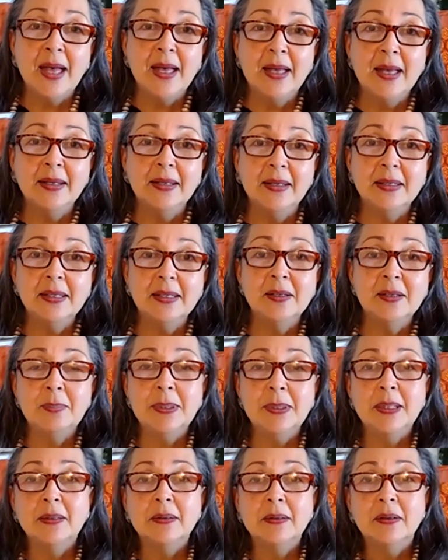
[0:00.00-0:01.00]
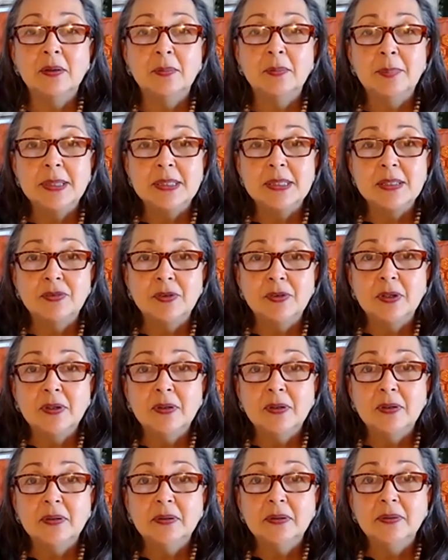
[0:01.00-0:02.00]
And that can be a little bit
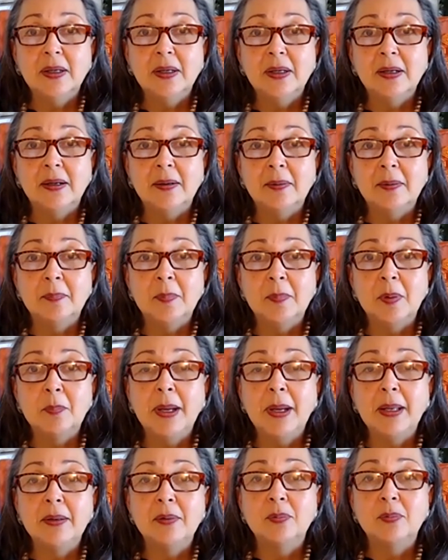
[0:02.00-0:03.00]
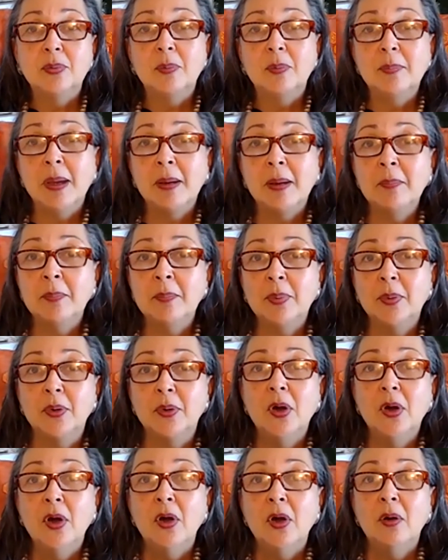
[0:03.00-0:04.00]
difficult, but
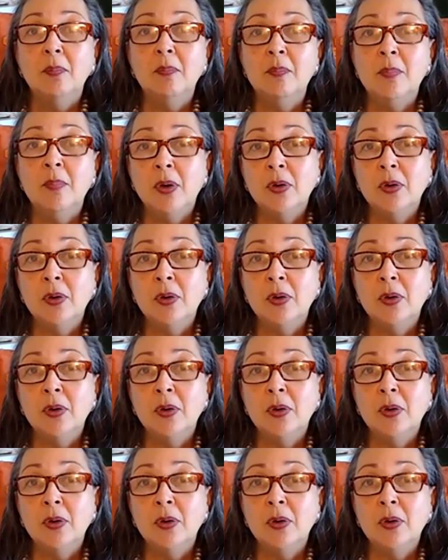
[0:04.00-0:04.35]
remember,